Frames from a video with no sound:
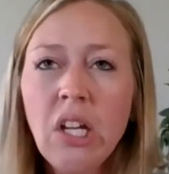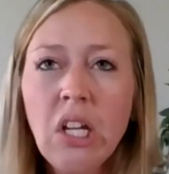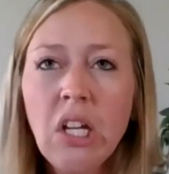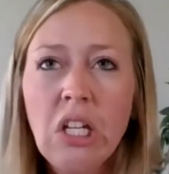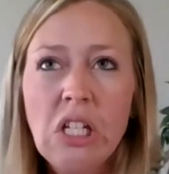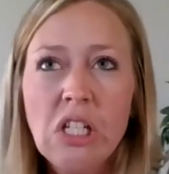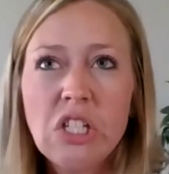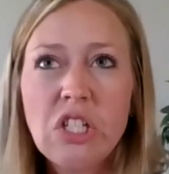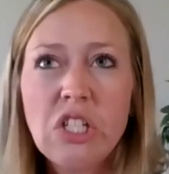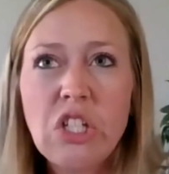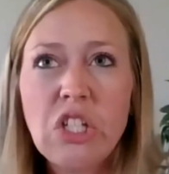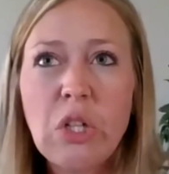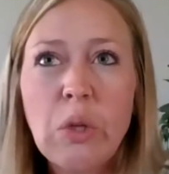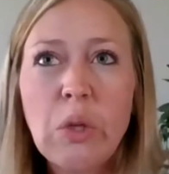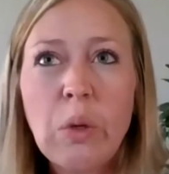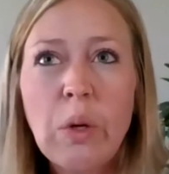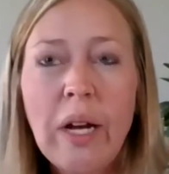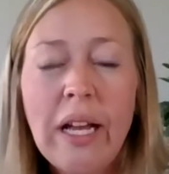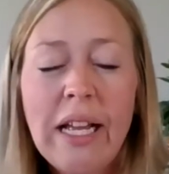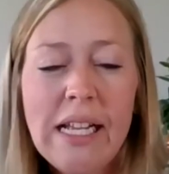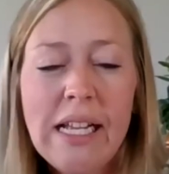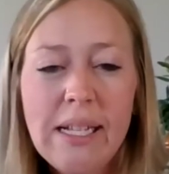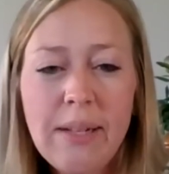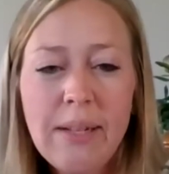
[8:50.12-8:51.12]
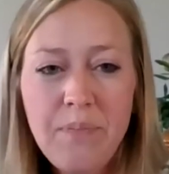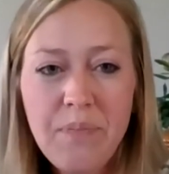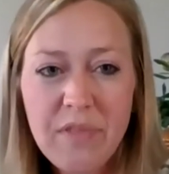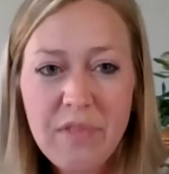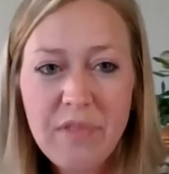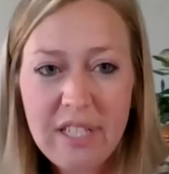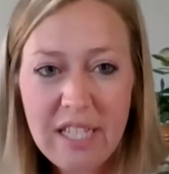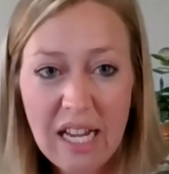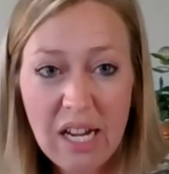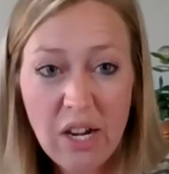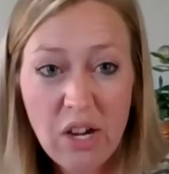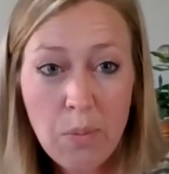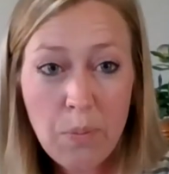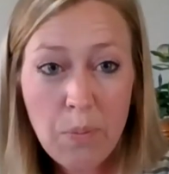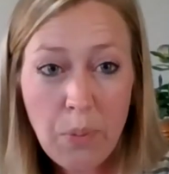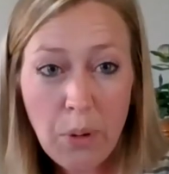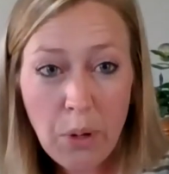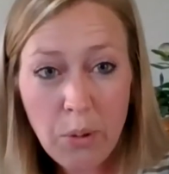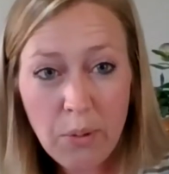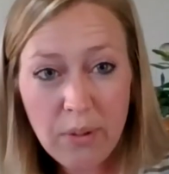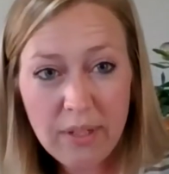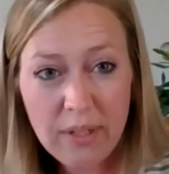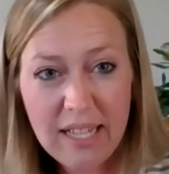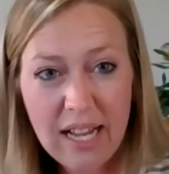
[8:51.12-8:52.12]
So say a
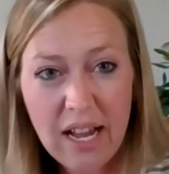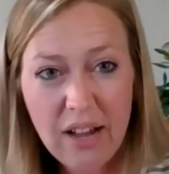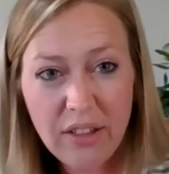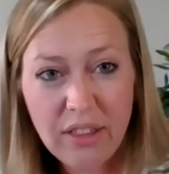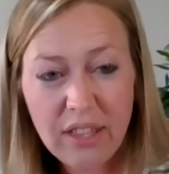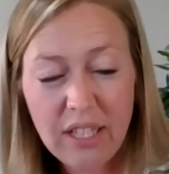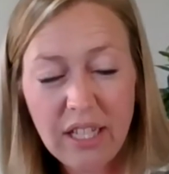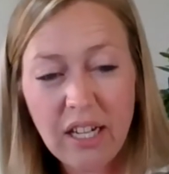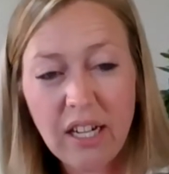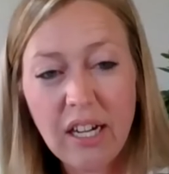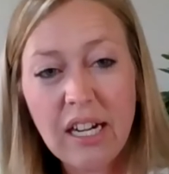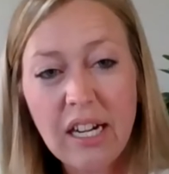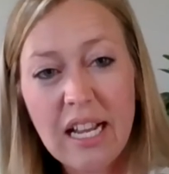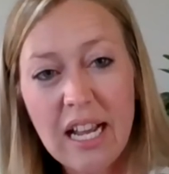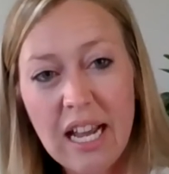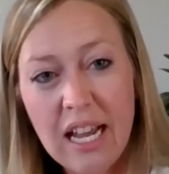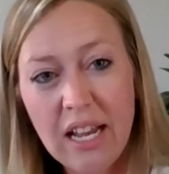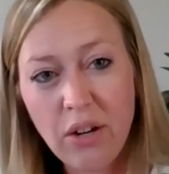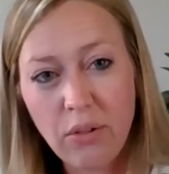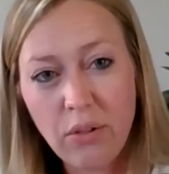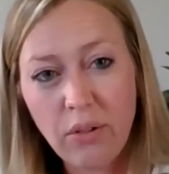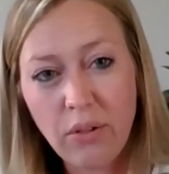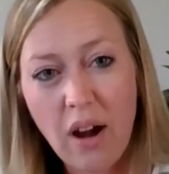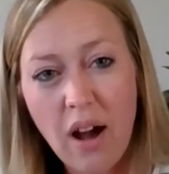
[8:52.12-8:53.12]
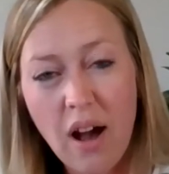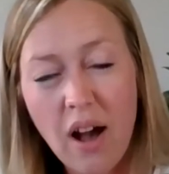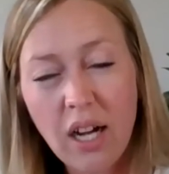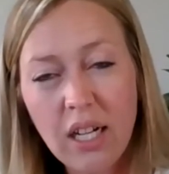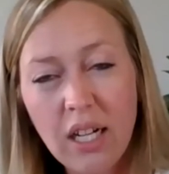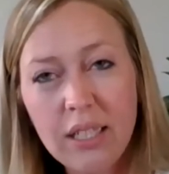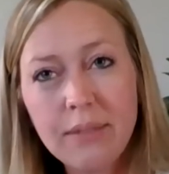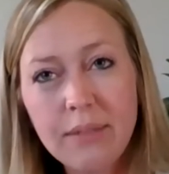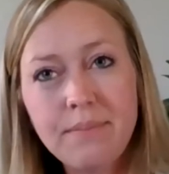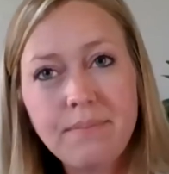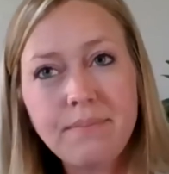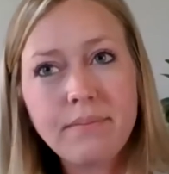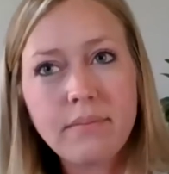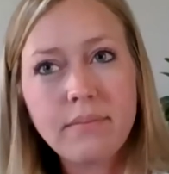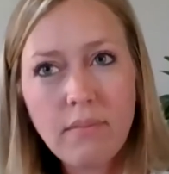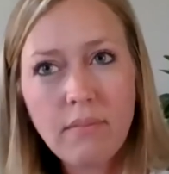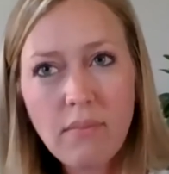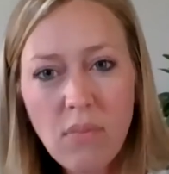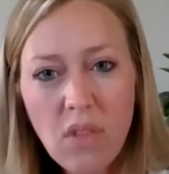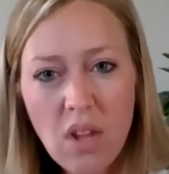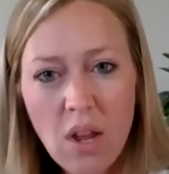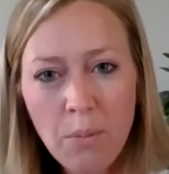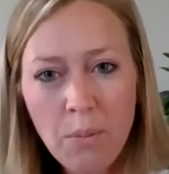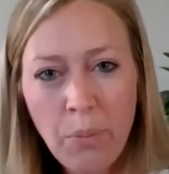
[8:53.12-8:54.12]
boat was out there and it hit a rock,
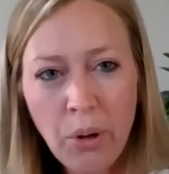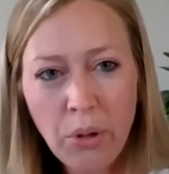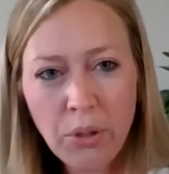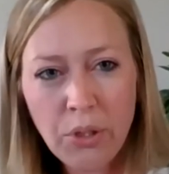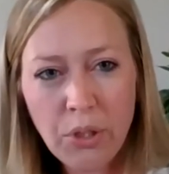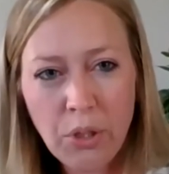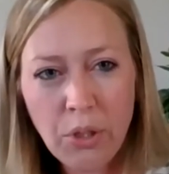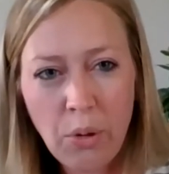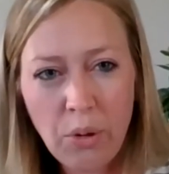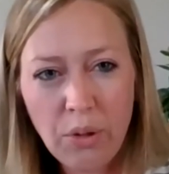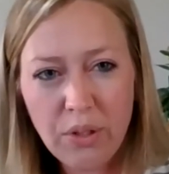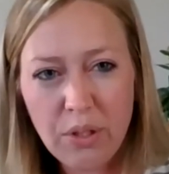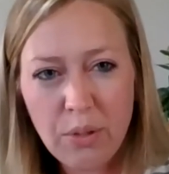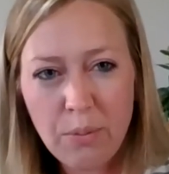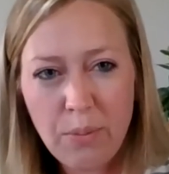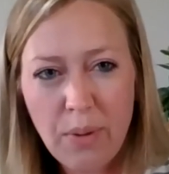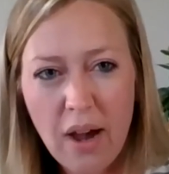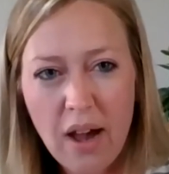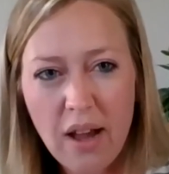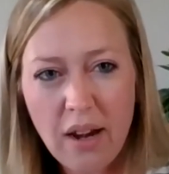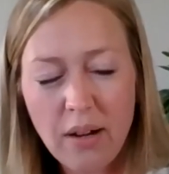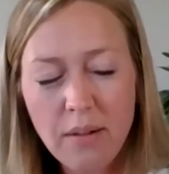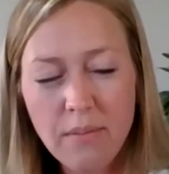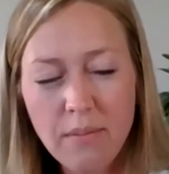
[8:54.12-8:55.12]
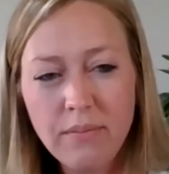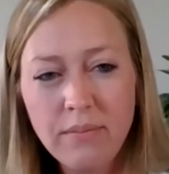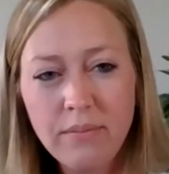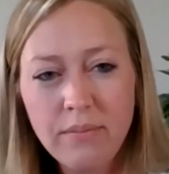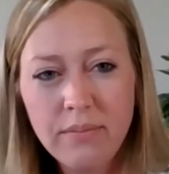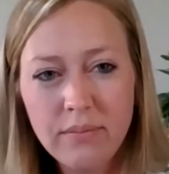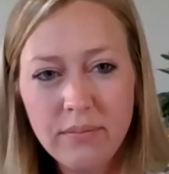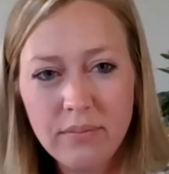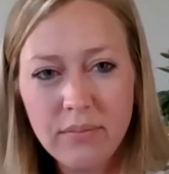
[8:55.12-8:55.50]
poked a hole in the bottom.